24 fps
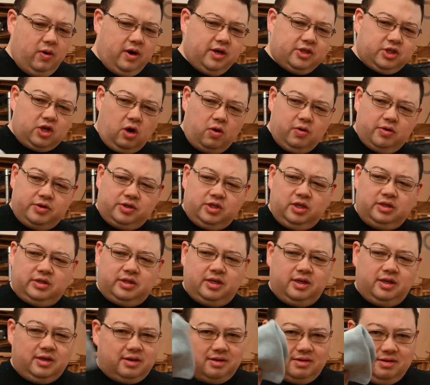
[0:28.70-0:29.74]
want to start with just
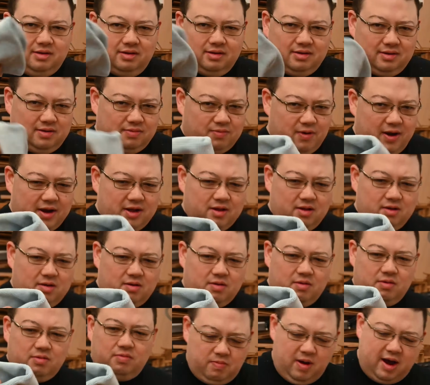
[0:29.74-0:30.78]
like a
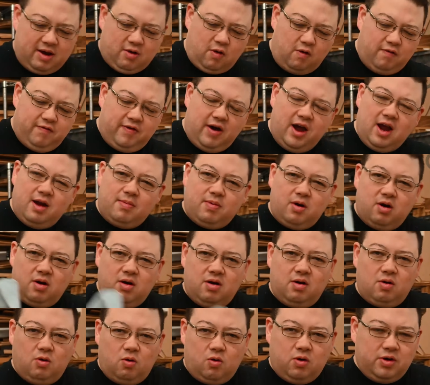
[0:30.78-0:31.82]
regular
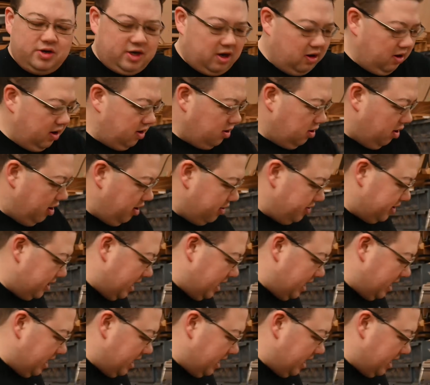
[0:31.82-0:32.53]
microfiber or terry cloth